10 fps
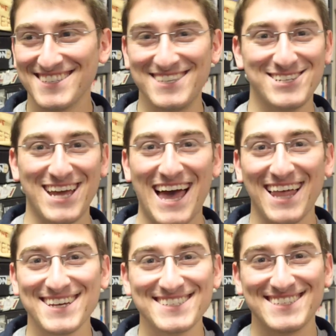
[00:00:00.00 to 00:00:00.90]
D J
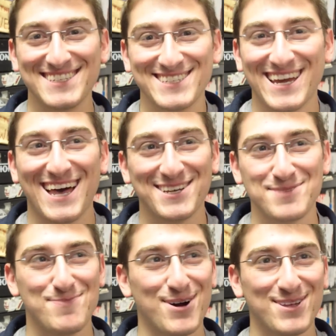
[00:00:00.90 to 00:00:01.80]
Alex, D J Alex
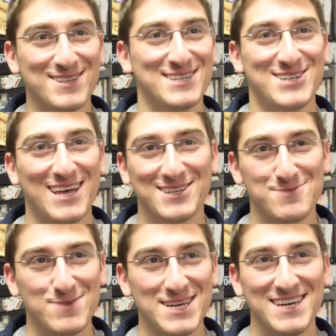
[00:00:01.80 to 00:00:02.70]
Barth, D J Alex
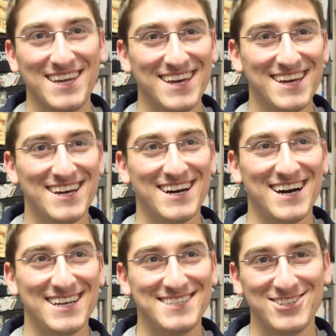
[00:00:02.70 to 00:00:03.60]
B,
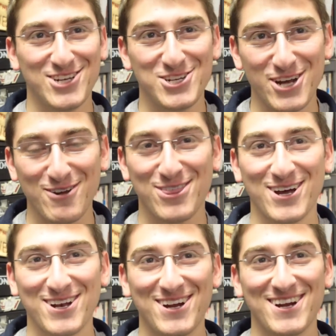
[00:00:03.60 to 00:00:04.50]
uh, D J Jerry
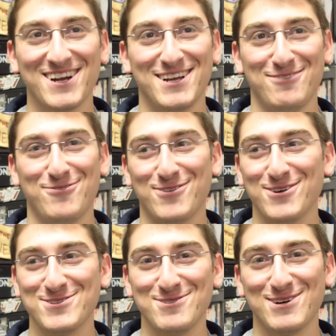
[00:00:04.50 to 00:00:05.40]
Thunder, for
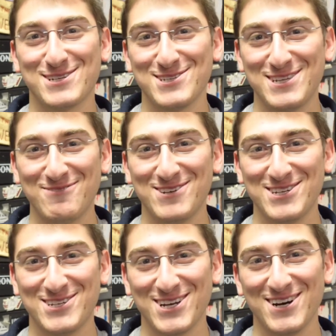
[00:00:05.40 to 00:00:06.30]
those of you who watch The
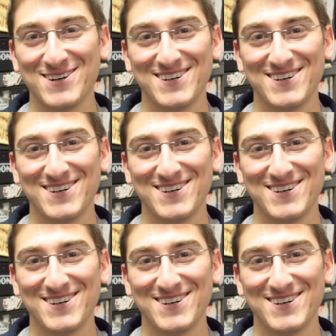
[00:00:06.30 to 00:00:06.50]
seventies Show.